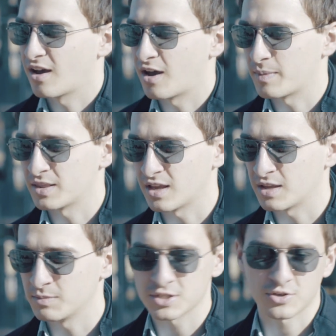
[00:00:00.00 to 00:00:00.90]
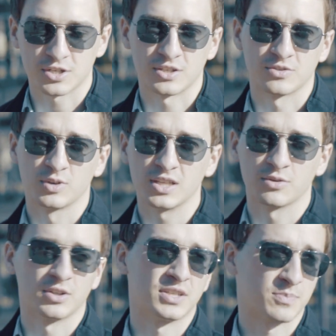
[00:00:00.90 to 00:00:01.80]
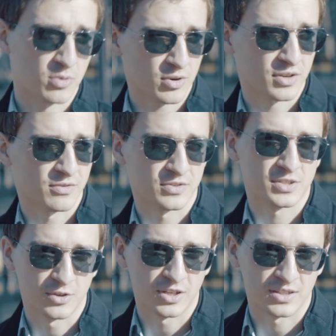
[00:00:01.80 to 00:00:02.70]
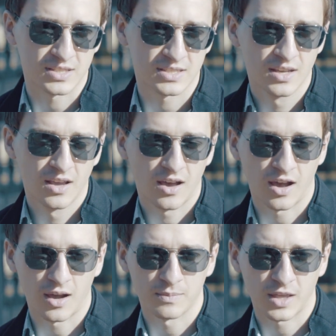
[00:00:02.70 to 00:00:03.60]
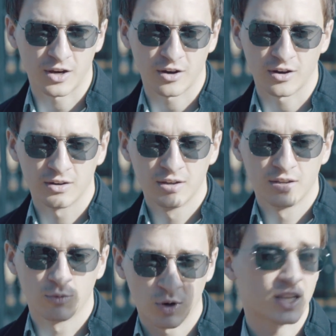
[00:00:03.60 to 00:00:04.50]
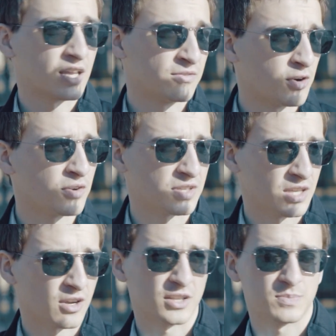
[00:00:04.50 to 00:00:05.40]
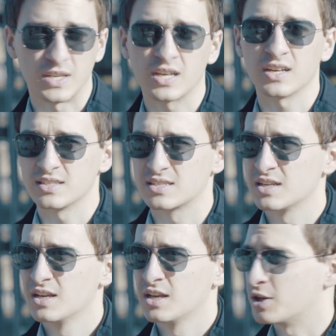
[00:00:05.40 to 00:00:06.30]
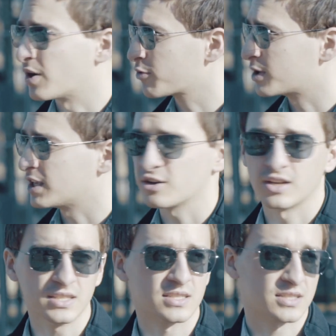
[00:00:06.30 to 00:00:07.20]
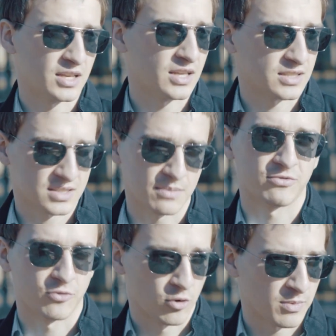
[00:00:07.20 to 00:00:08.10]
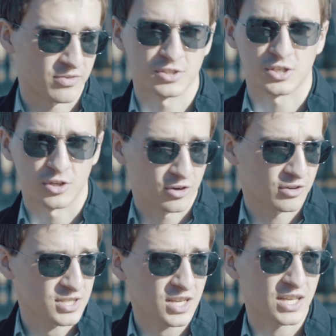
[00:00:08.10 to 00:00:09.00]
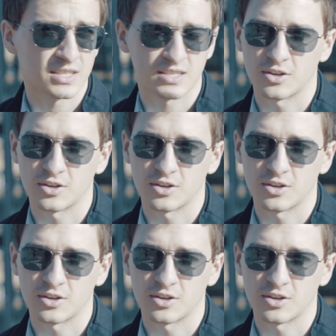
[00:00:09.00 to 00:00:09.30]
And the administration is really, really supportive of students that want to get involved in the arts, because everybody here is studying some form of engineering or science.